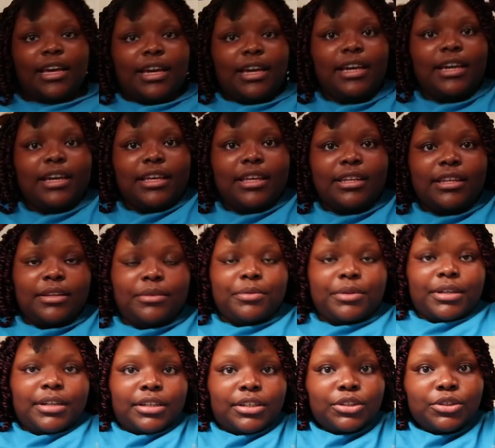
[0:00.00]
And
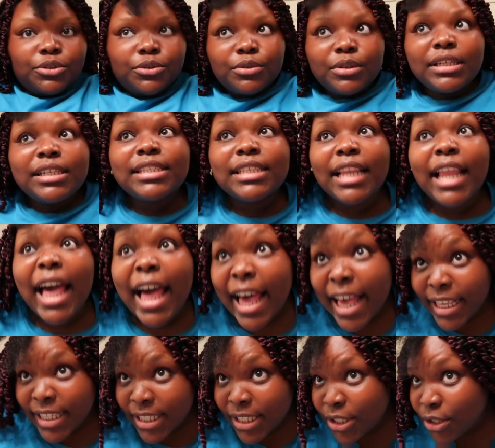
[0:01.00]
we're gonna do these
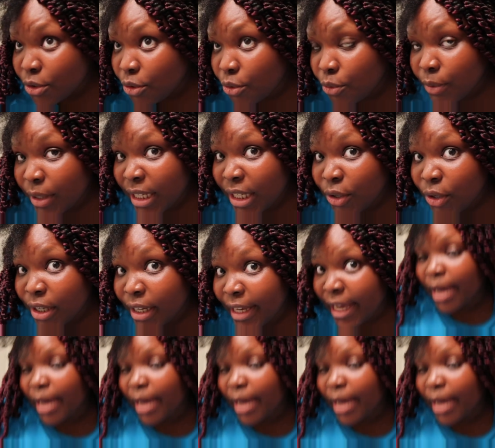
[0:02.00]
last 3 on